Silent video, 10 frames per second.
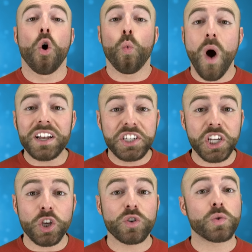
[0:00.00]
one to
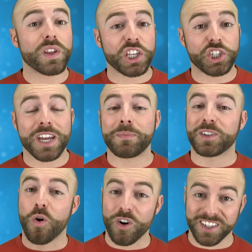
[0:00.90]
use when the ship
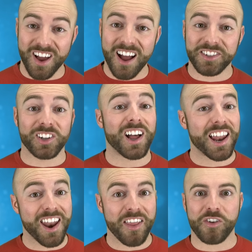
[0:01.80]
is horizontal,
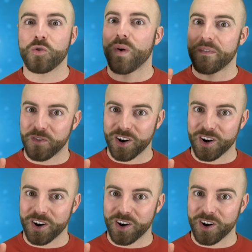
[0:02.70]
another when